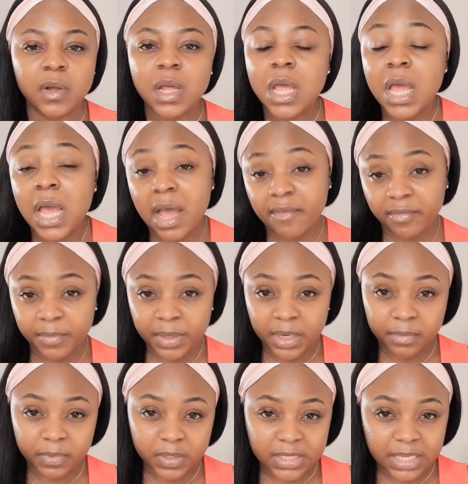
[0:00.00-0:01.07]
Haven't been
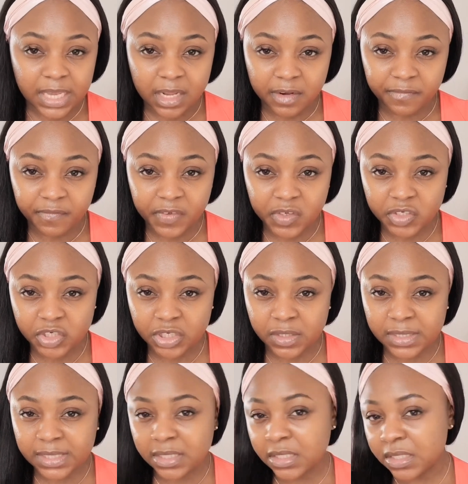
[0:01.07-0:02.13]
able to get a facial
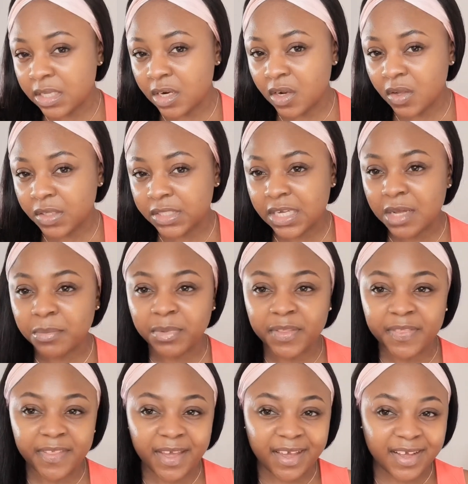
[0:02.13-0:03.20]
since the lockdown, but
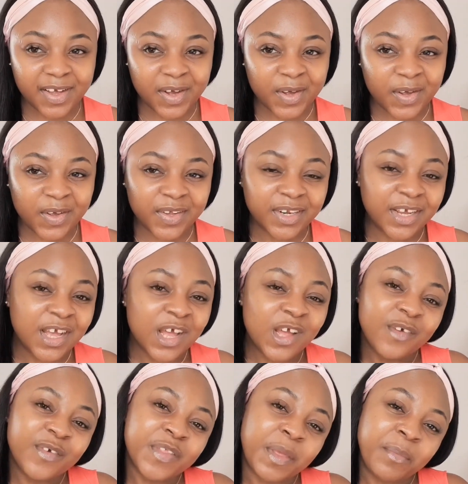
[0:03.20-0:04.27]
thank God
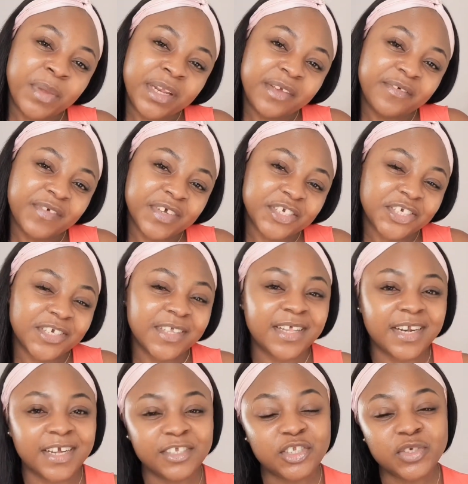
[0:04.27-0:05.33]
for the mini facial
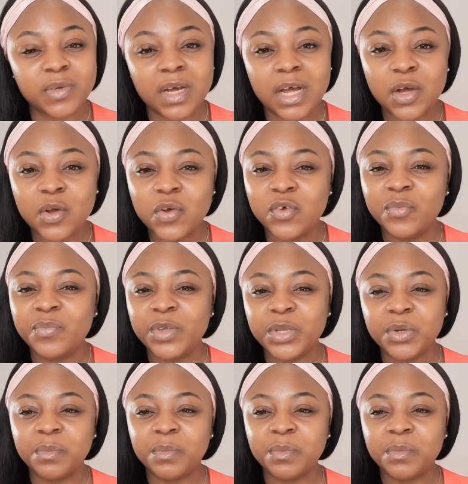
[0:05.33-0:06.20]
that I do at home.